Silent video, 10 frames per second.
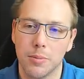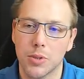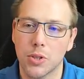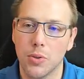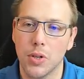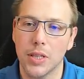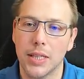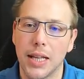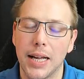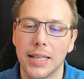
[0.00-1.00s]
So a
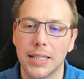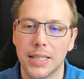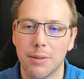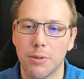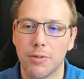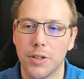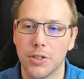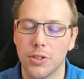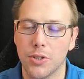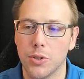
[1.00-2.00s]
lot of the time with
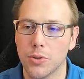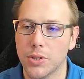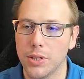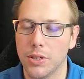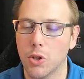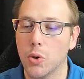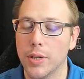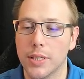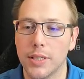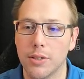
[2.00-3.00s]
functions, you're going
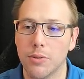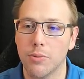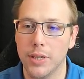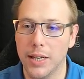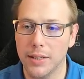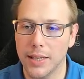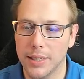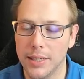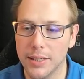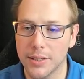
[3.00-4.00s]
to see it written out like
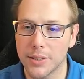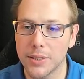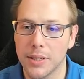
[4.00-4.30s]
this.